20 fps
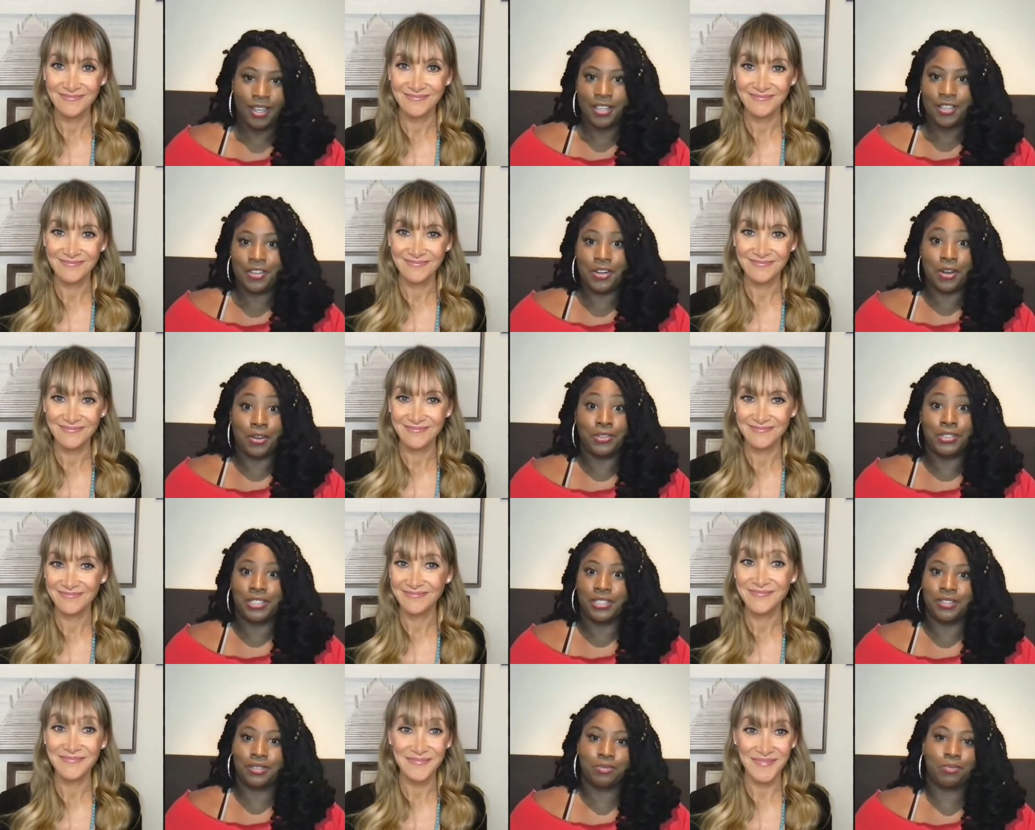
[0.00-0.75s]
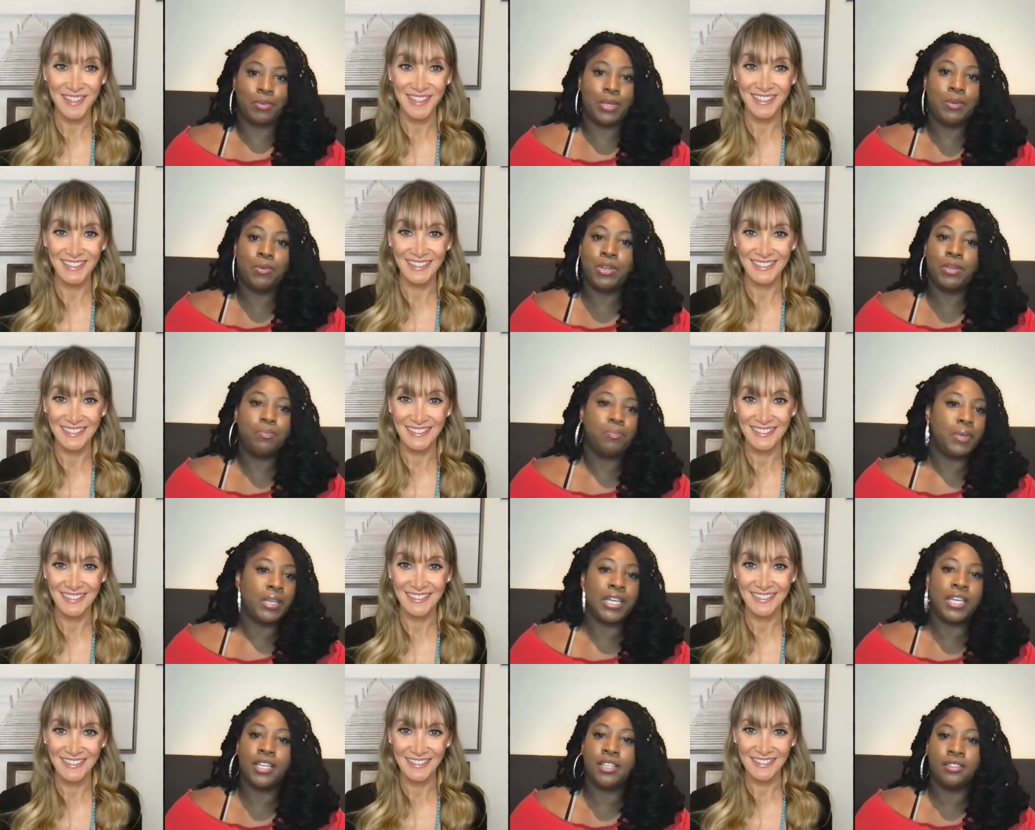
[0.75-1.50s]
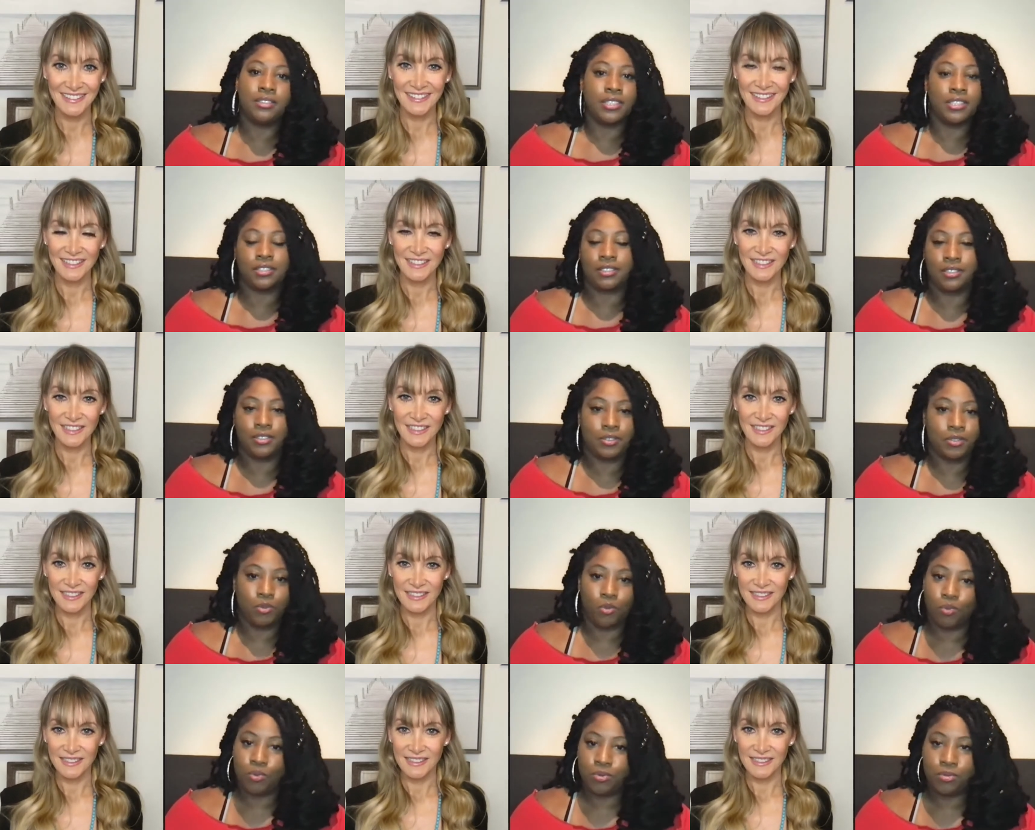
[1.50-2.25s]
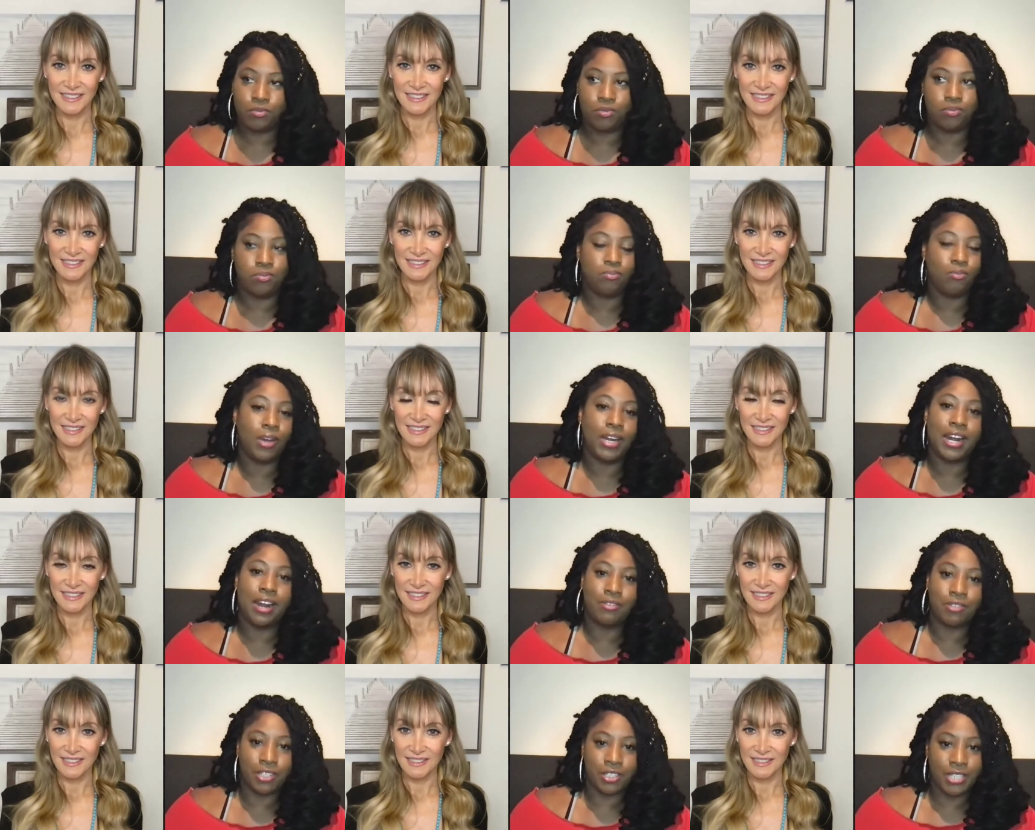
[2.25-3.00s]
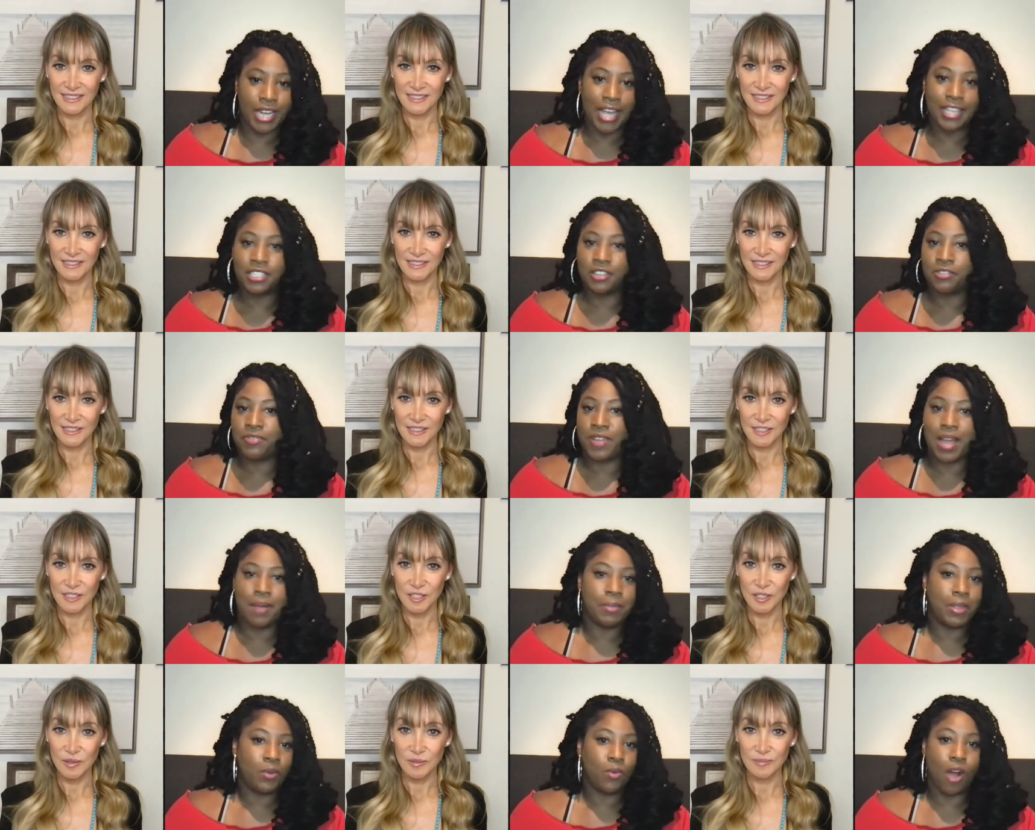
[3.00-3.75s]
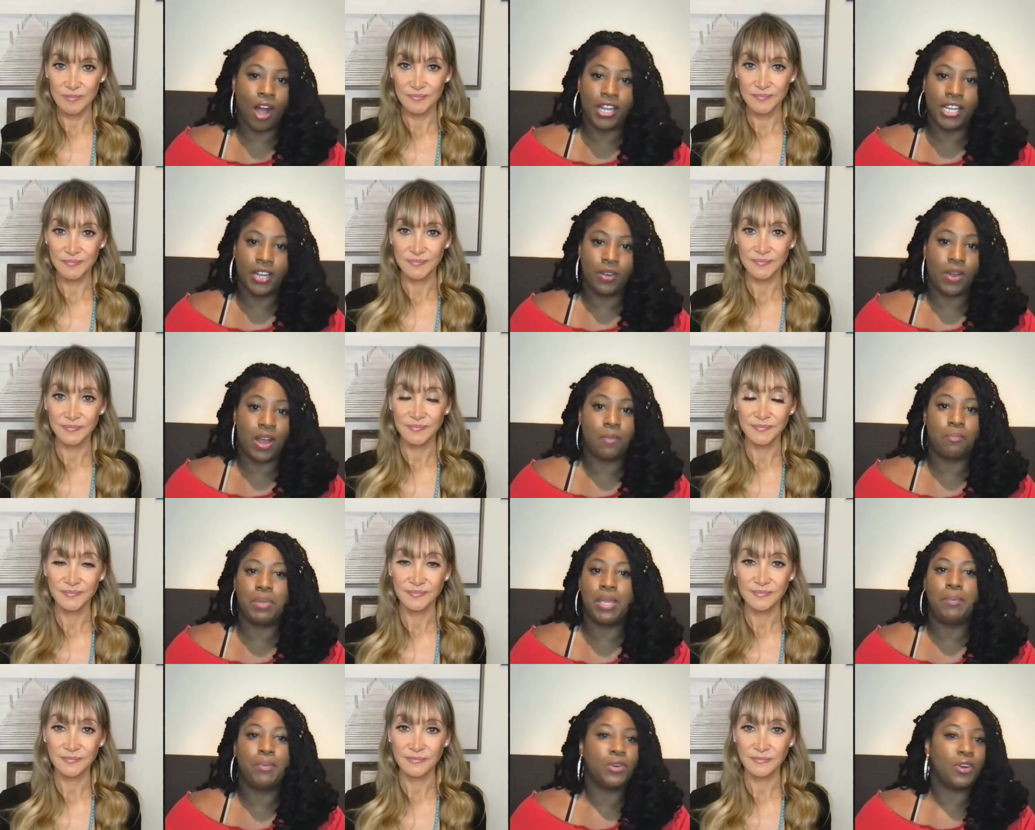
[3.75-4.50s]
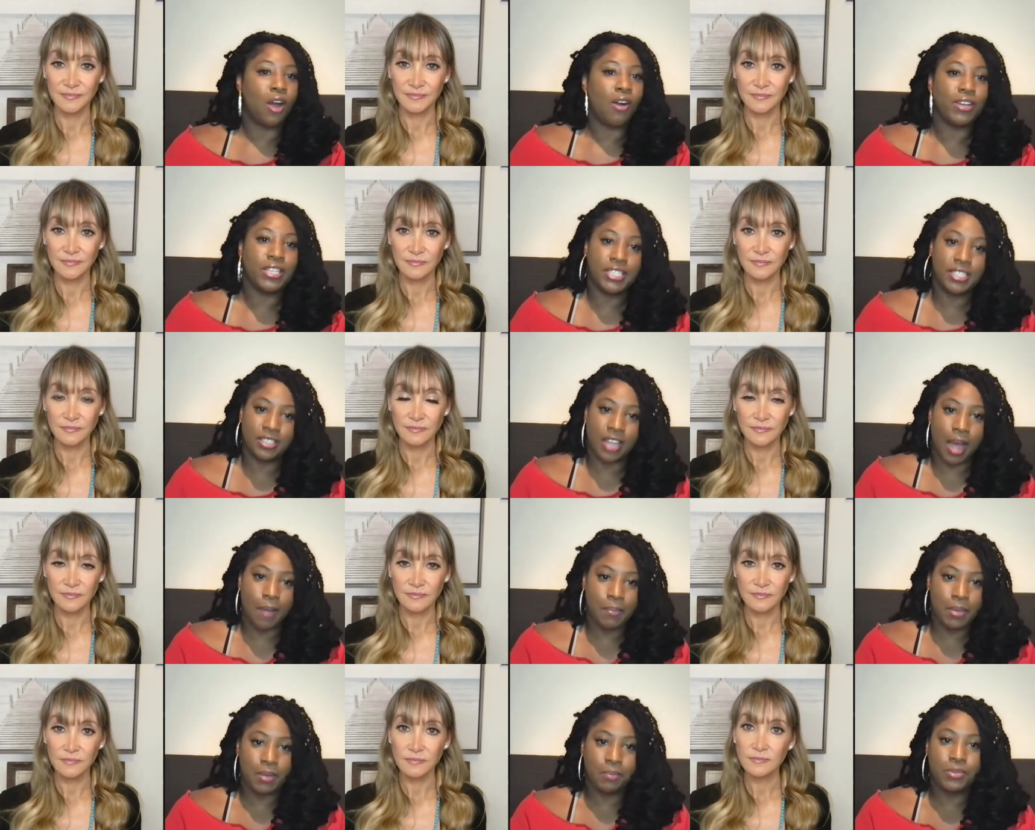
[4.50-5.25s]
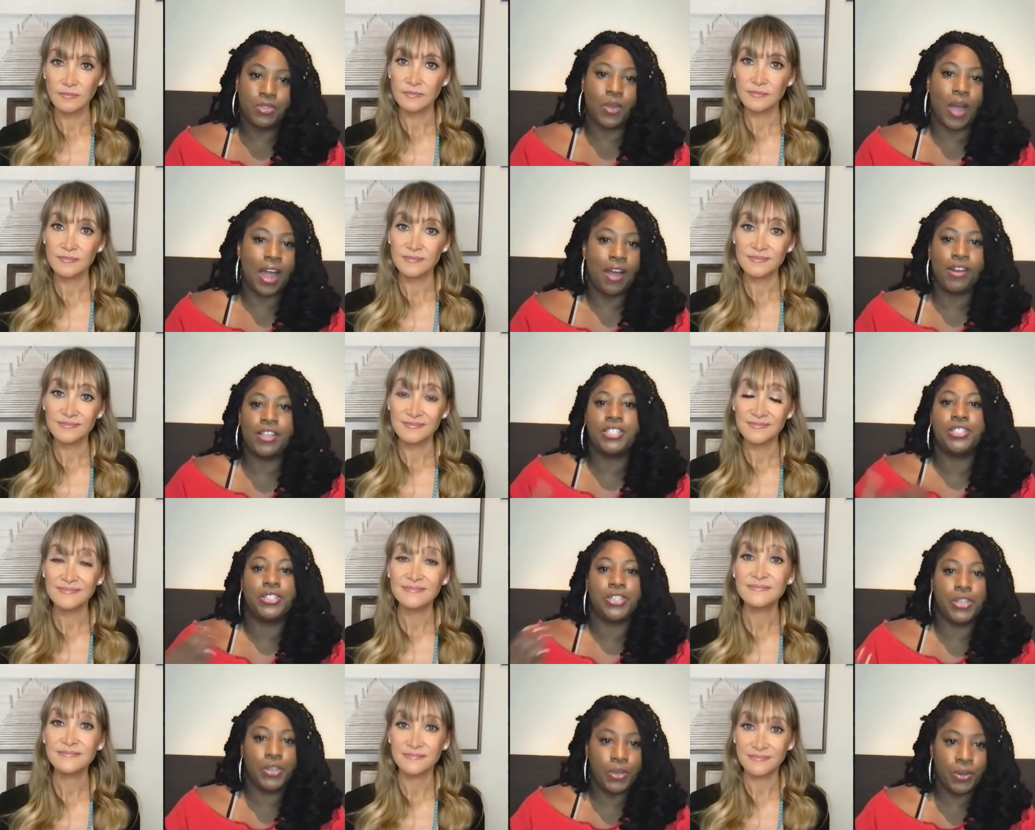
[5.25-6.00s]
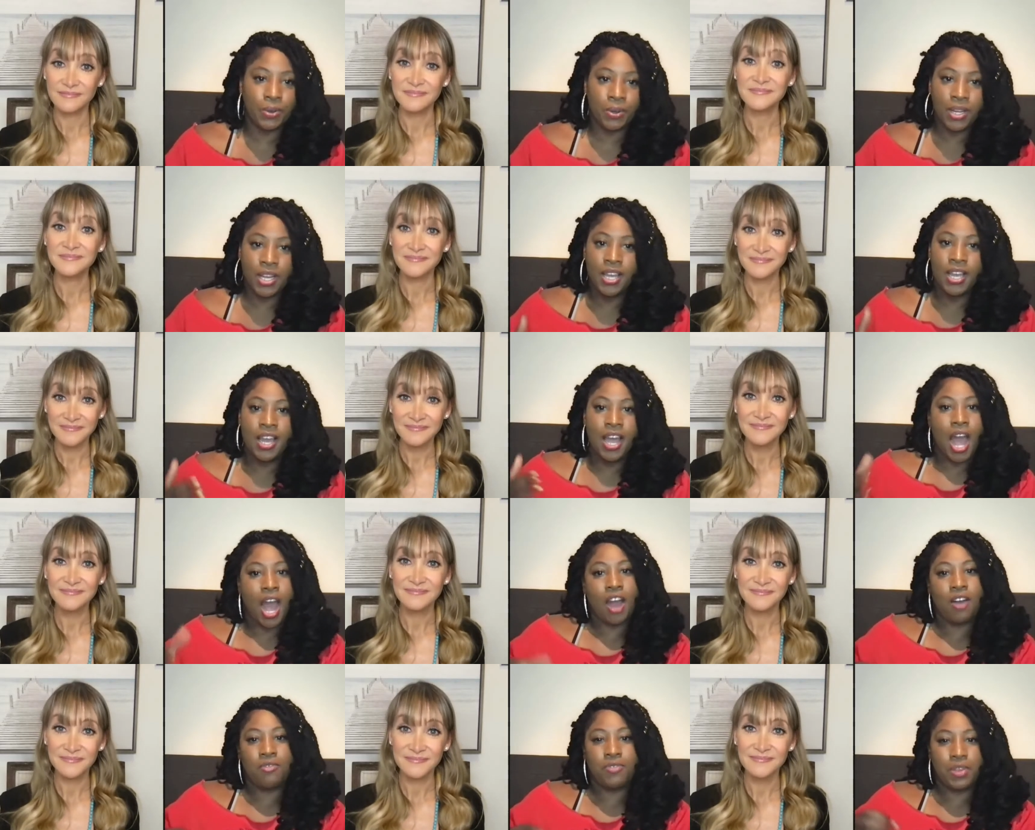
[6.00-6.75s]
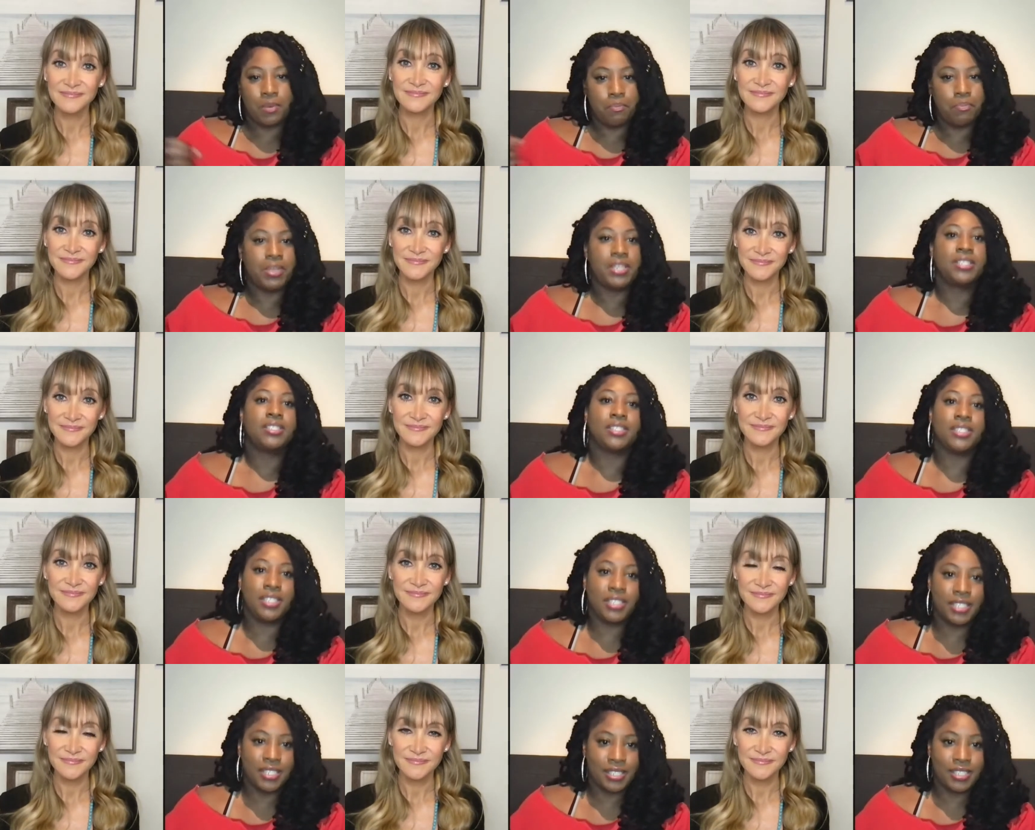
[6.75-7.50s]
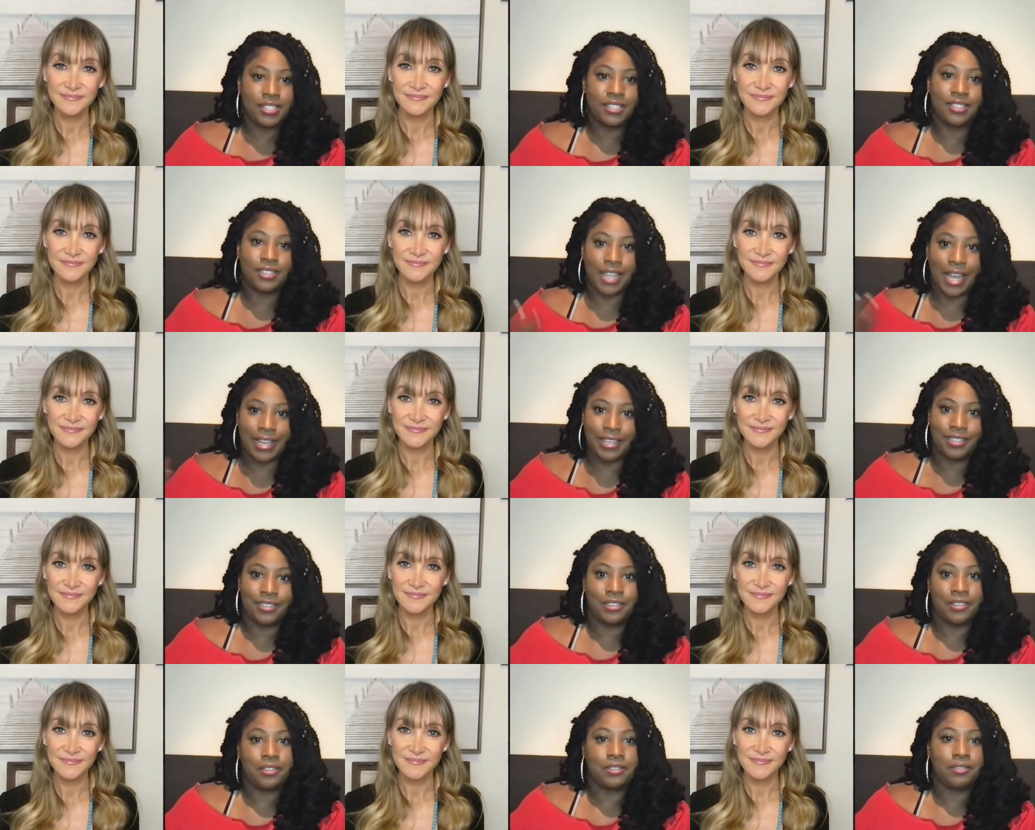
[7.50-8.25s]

Speaker 1: you know, just we would be just whatever as a family walking around people would always stop him so i always knew of the business like